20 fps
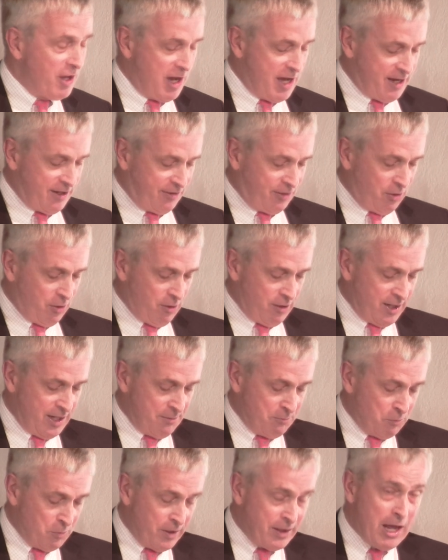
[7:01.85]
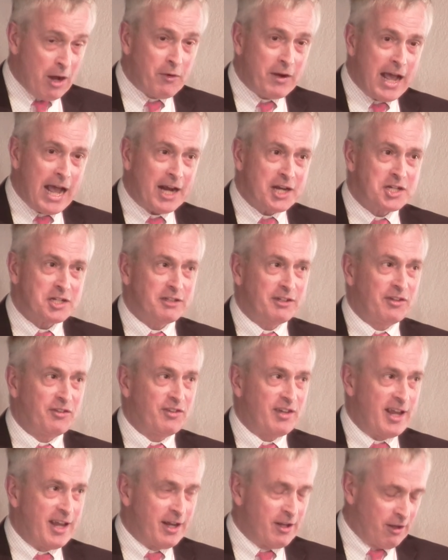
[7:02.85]
auditorium without actually
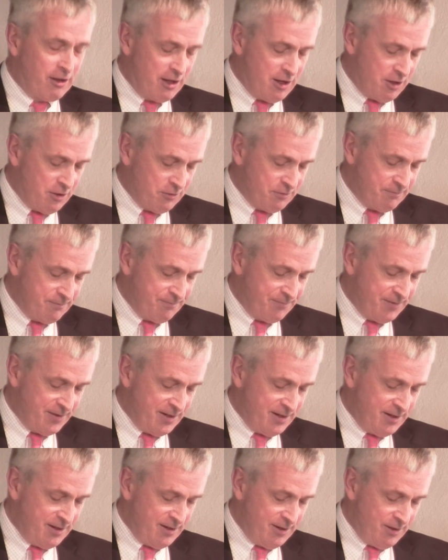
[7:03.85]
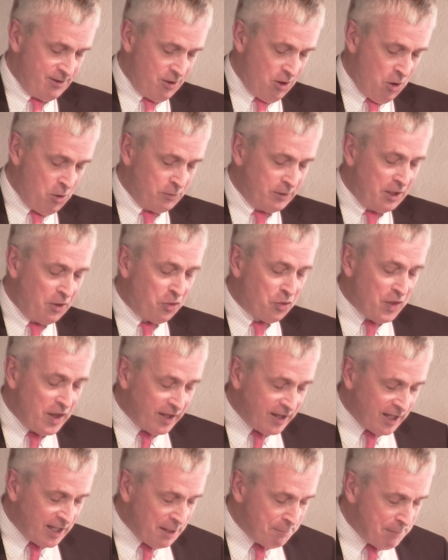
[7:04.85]
saying hello, only
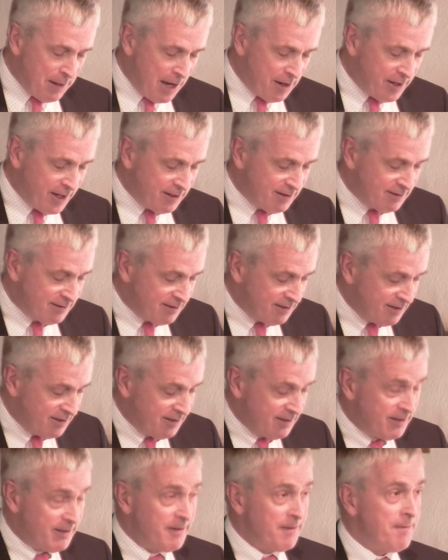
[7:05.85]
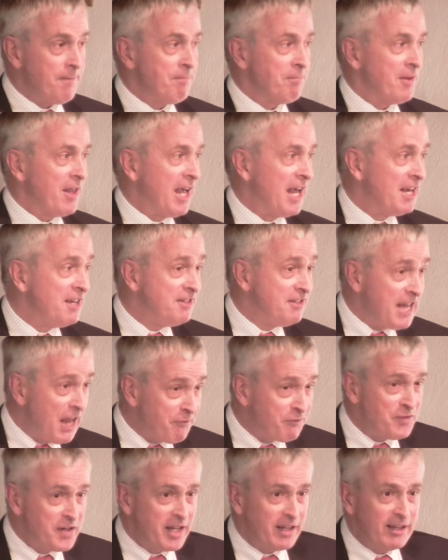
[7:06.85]
thinking about it and
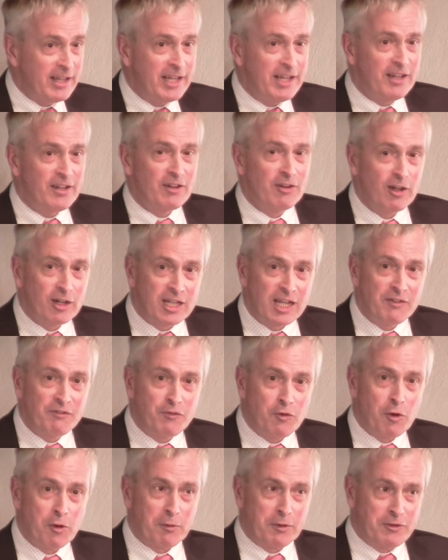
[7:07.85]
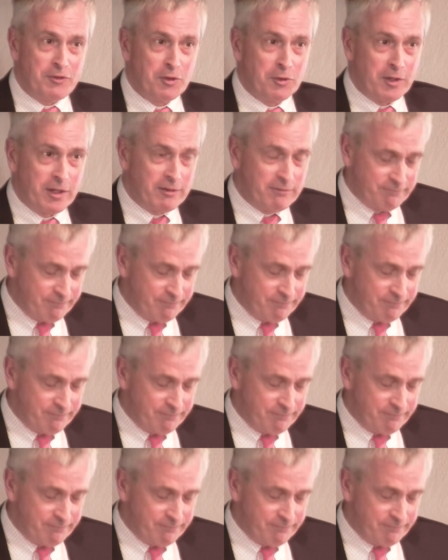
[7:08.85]
definitely looking forward to it.